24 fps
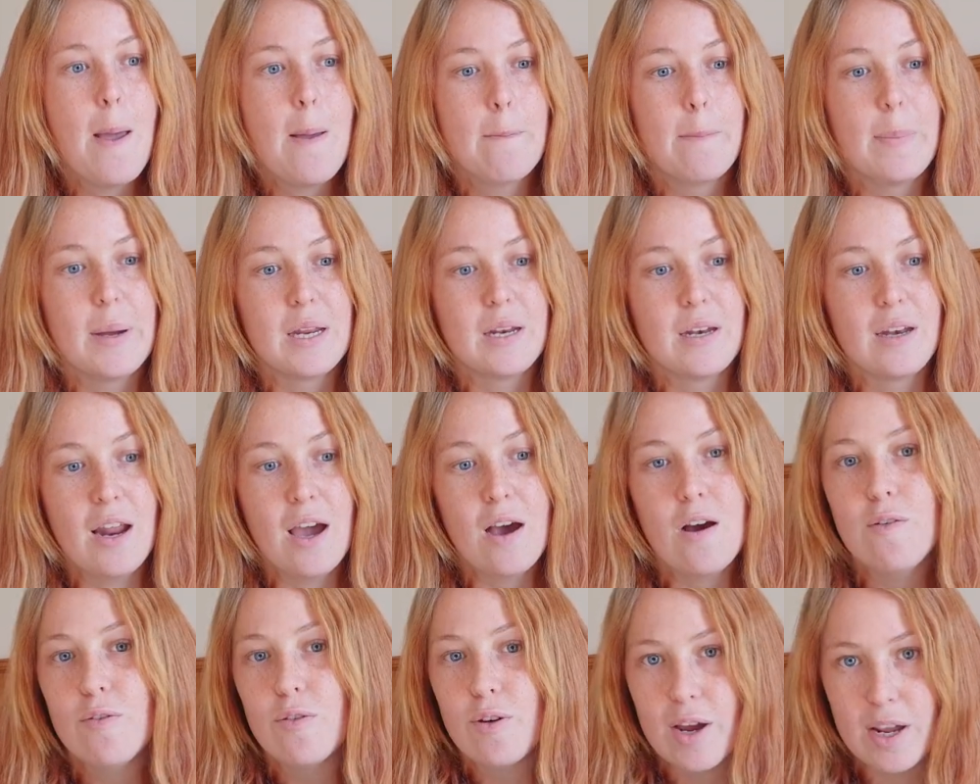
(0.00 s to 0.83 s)
But
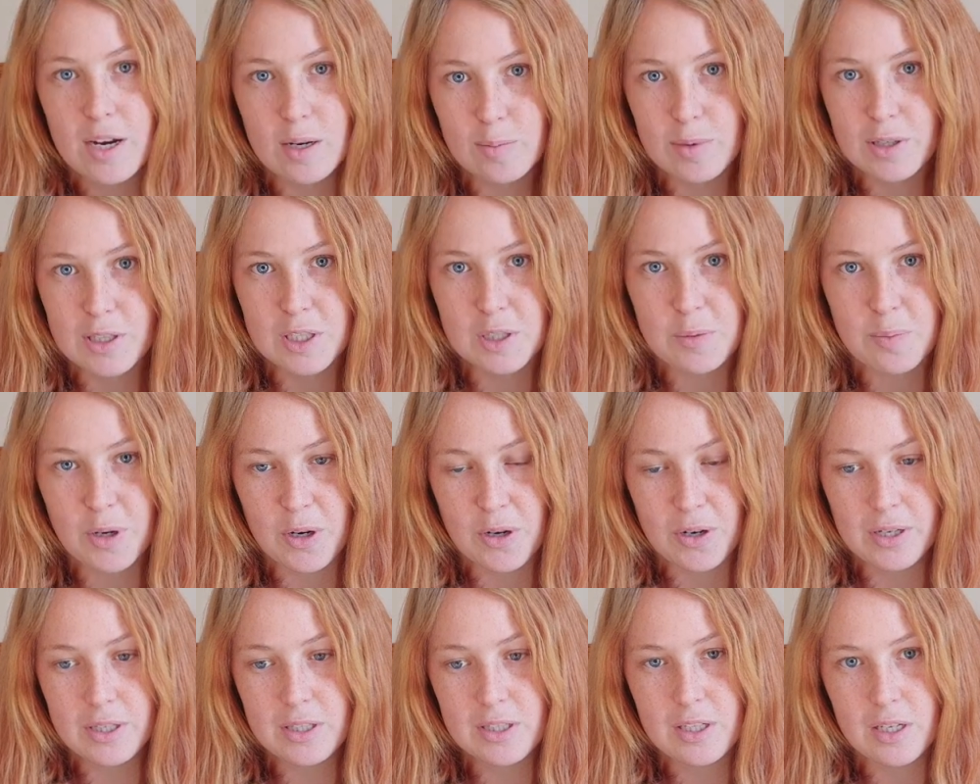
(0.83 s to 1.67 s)
now for animal
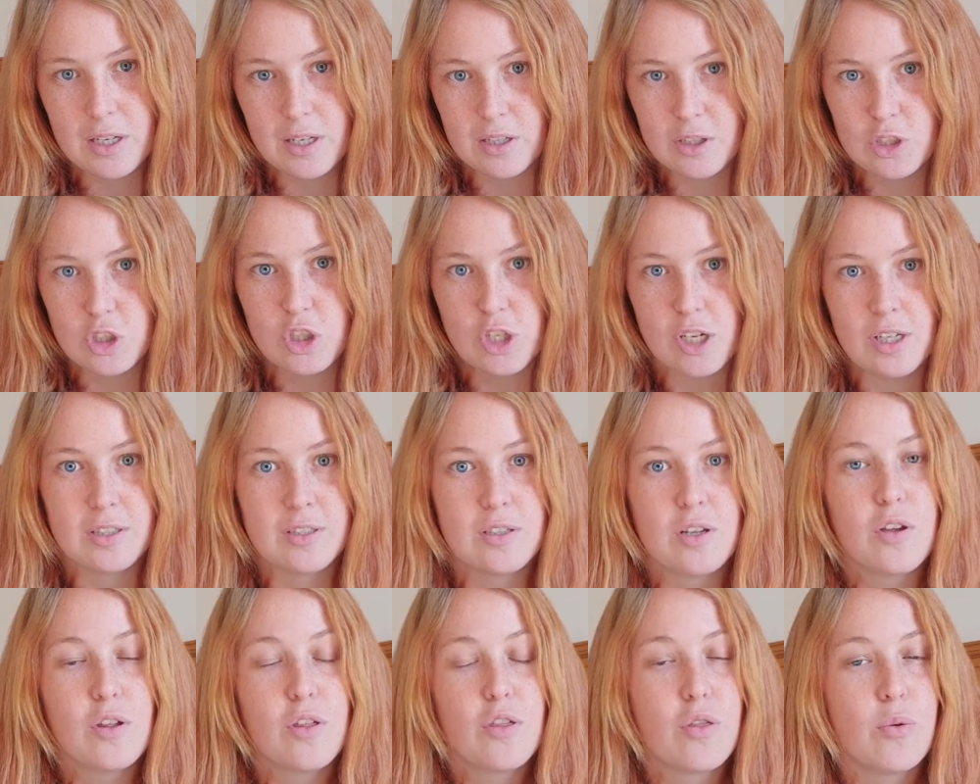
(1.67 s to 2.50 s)
experience, it is just
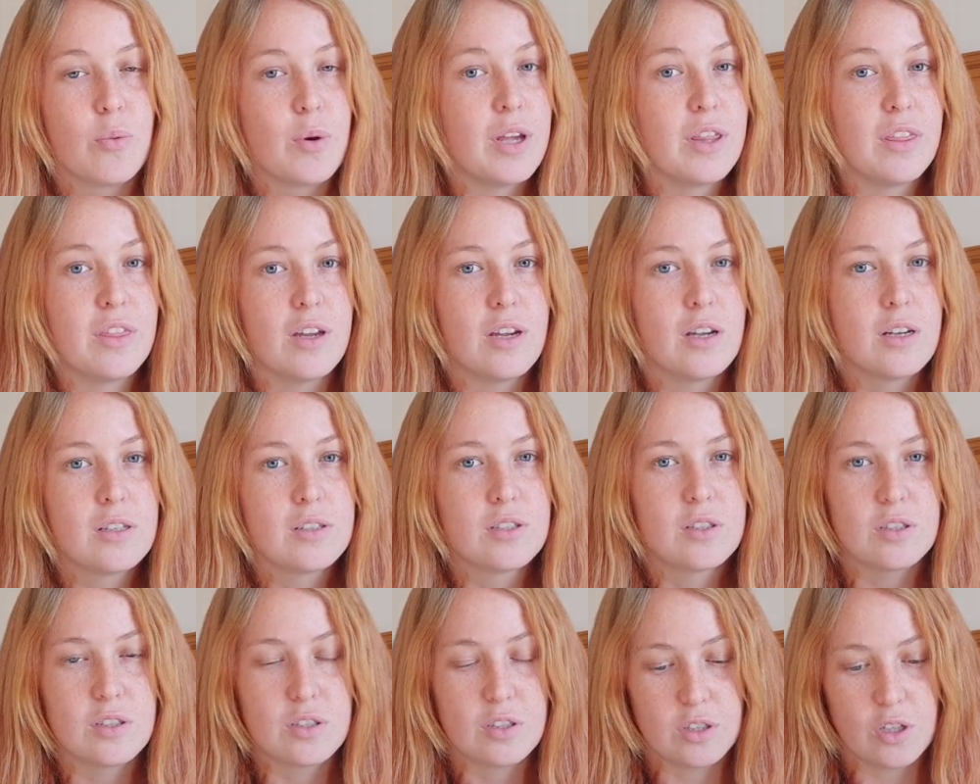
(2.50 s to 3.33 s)
three
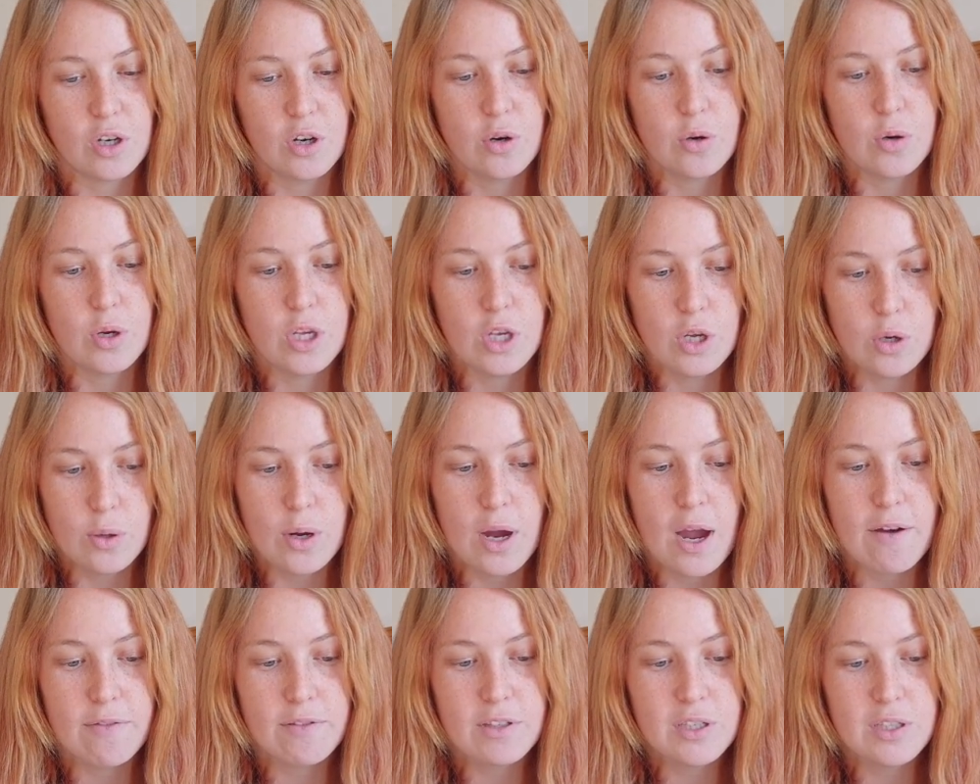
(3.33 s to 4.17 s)
things. So you
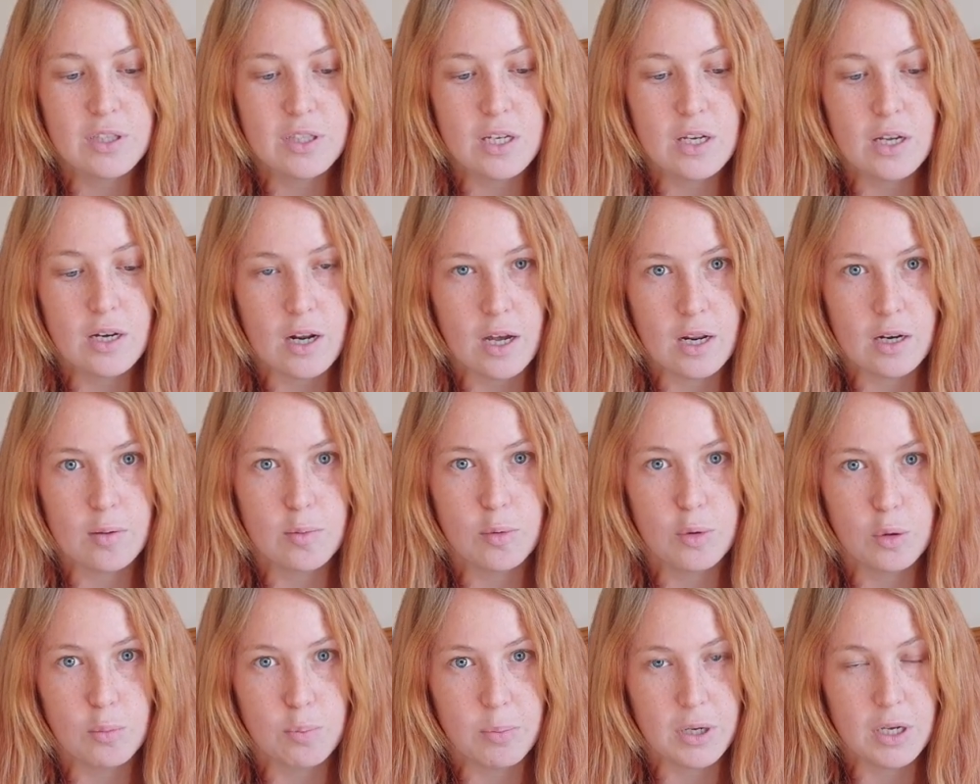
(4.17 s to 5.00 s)
have to see an
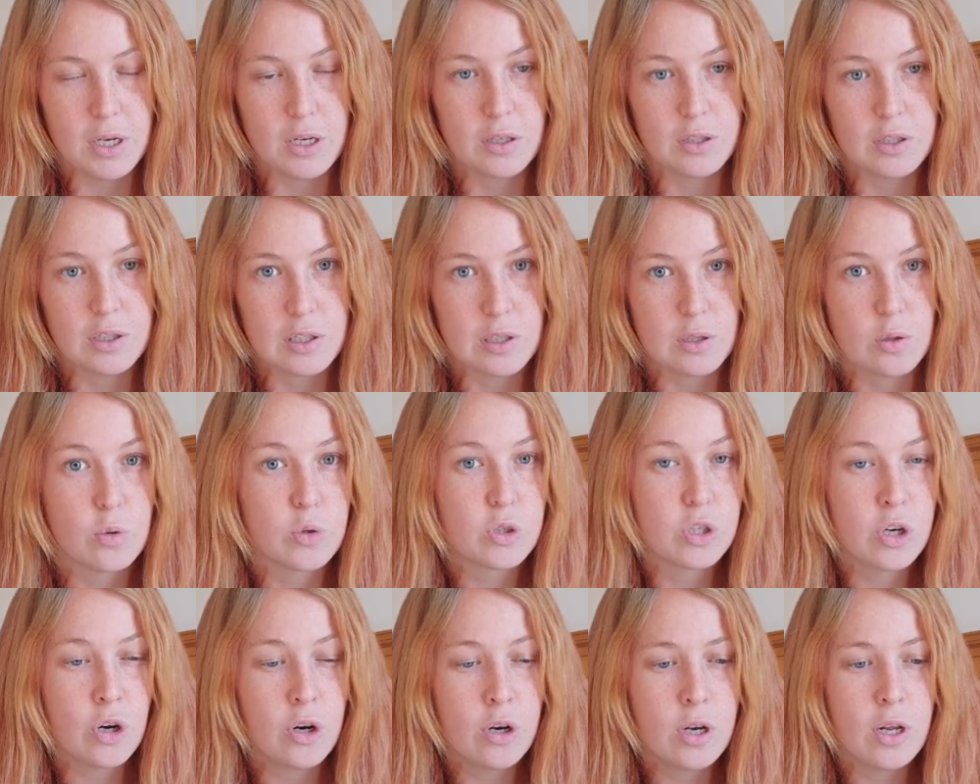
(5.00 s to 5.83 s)
animal being
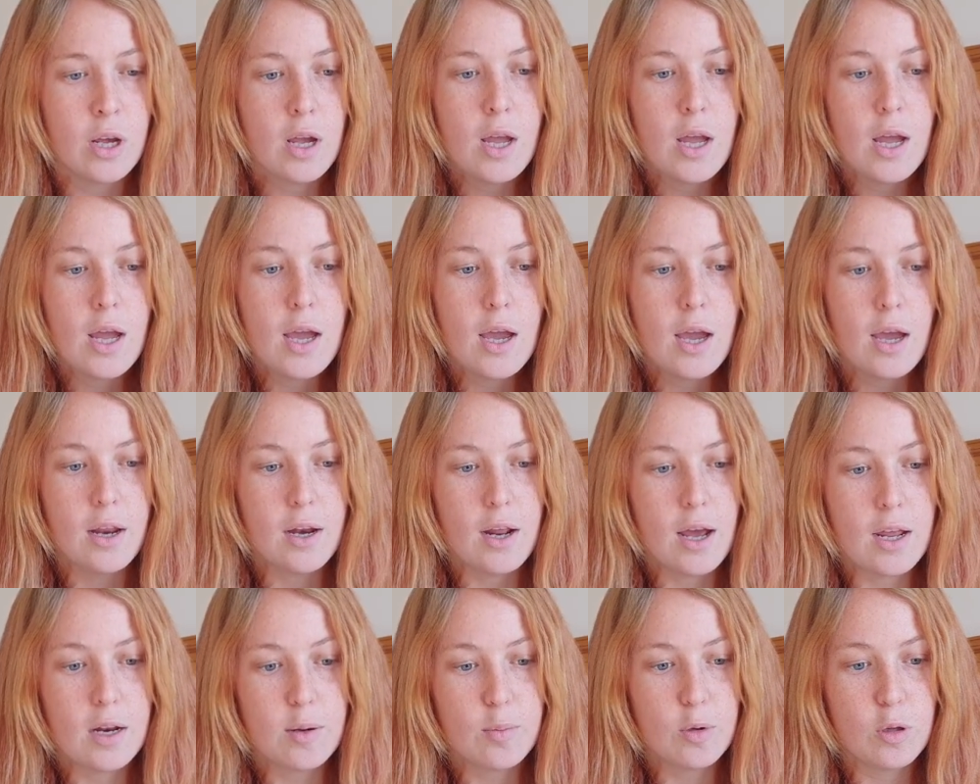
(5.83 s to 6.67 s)
slaughtered, an
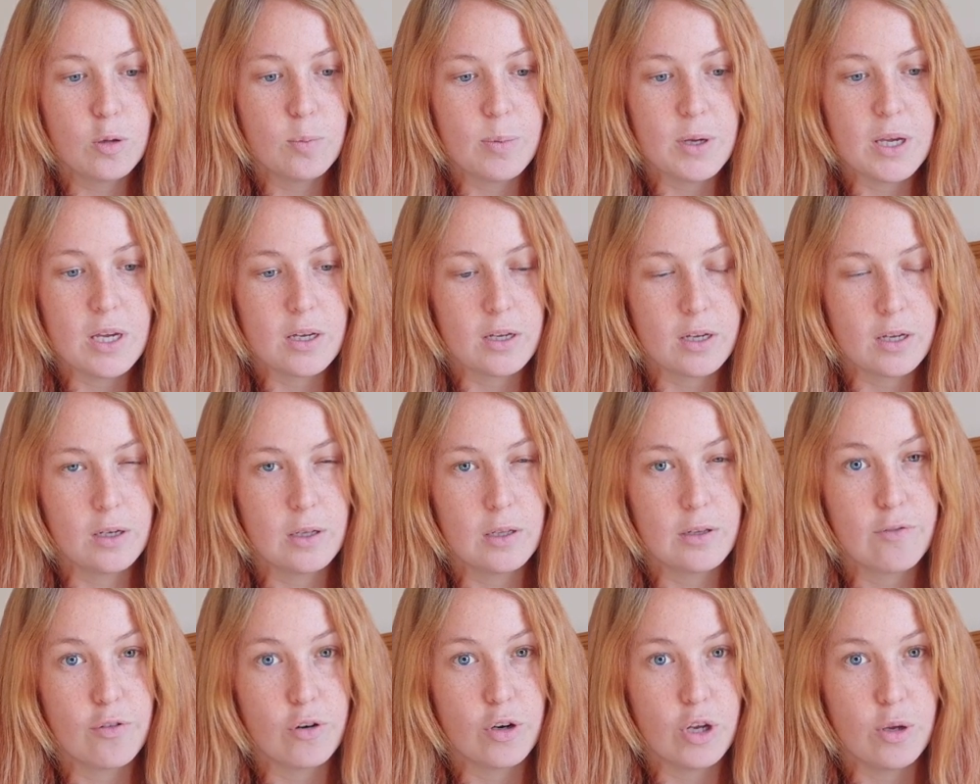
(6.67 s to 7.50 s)
animal being
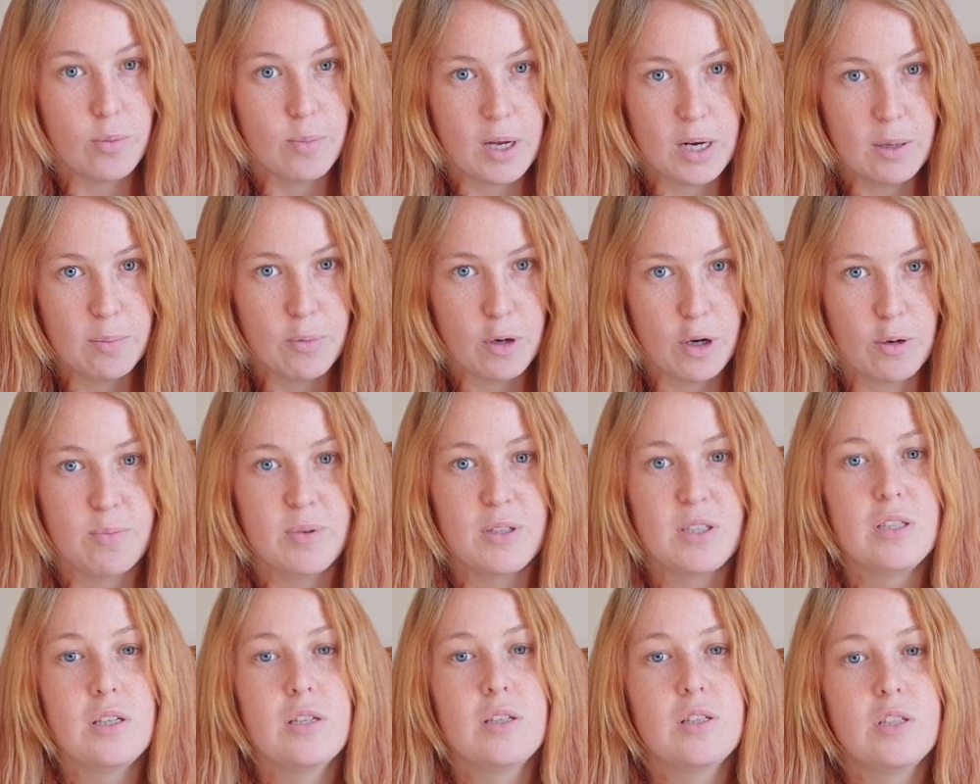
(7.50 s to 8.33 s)
killed for humane
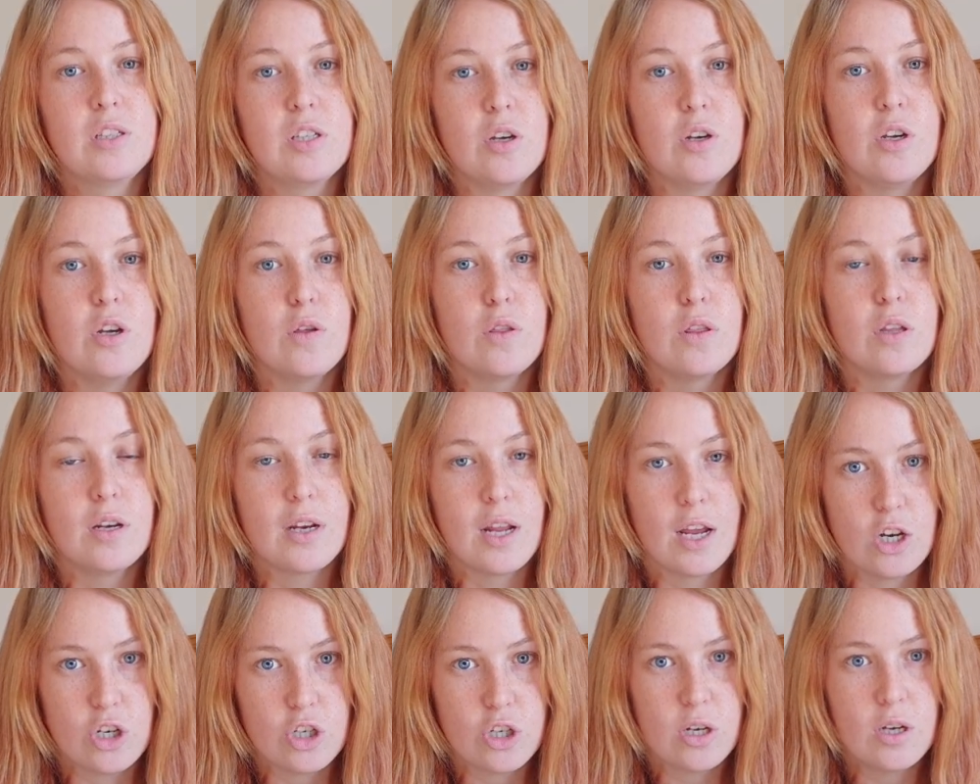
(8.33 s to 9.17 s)
purposes, so
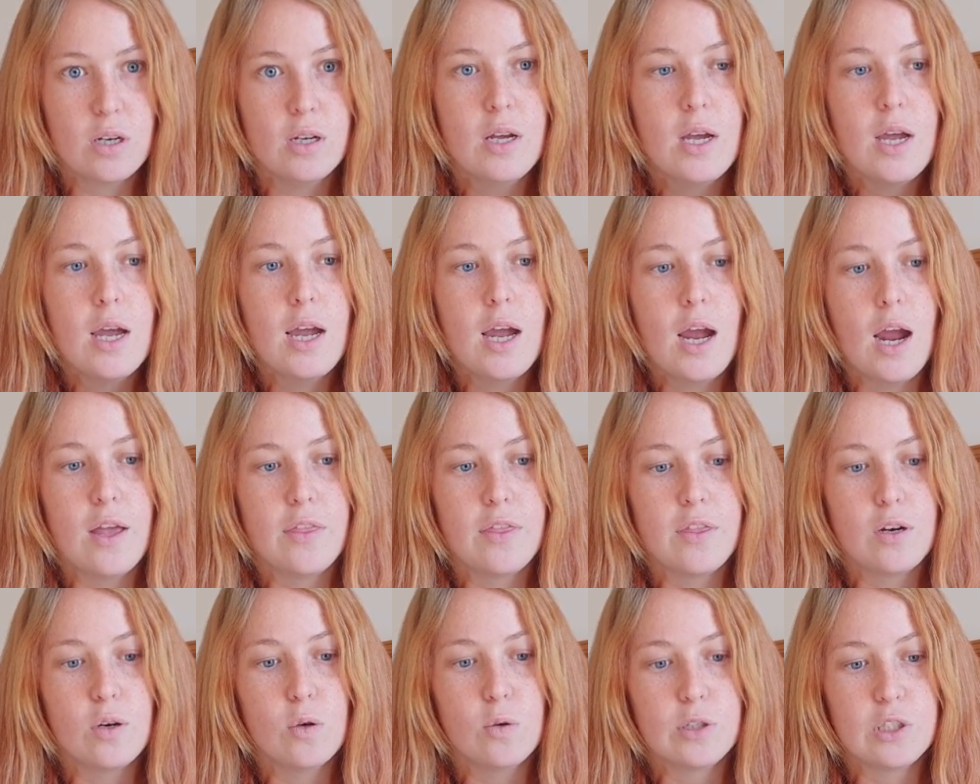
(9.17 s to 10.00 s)
euthanasia, and
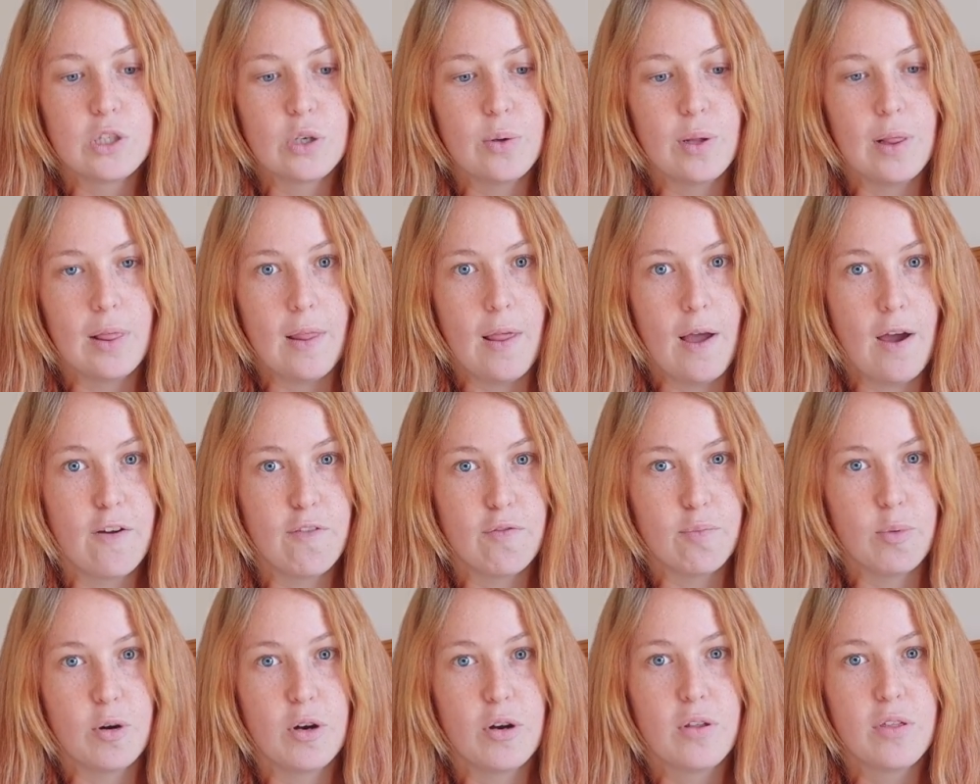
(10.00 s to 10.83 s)
then also a live
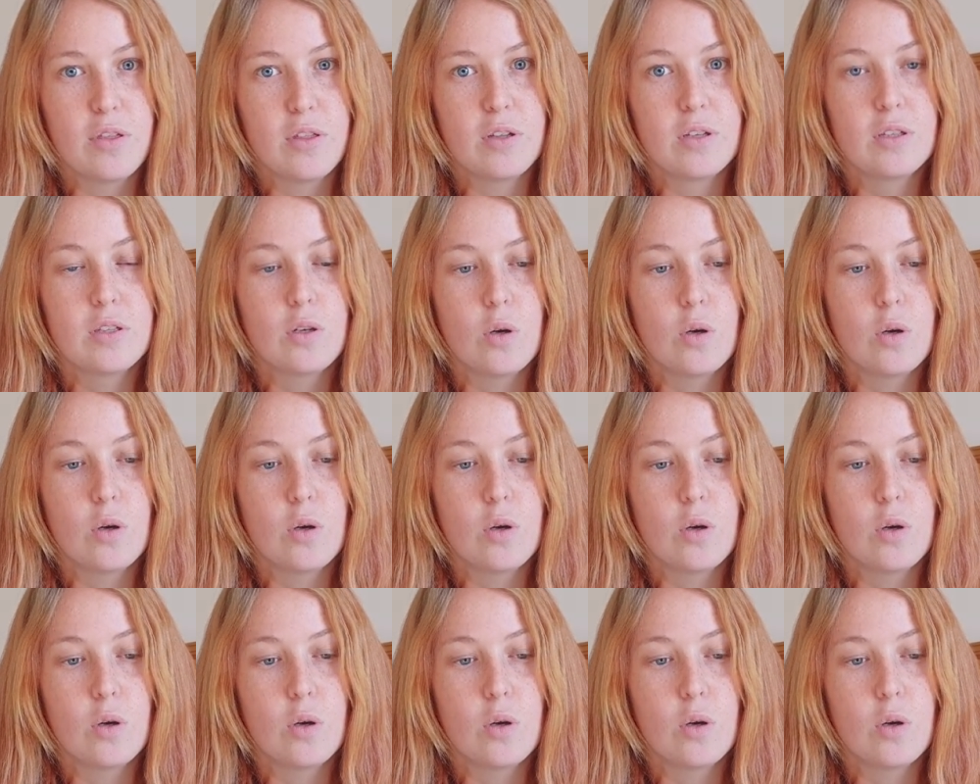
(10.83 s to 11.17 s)
birth.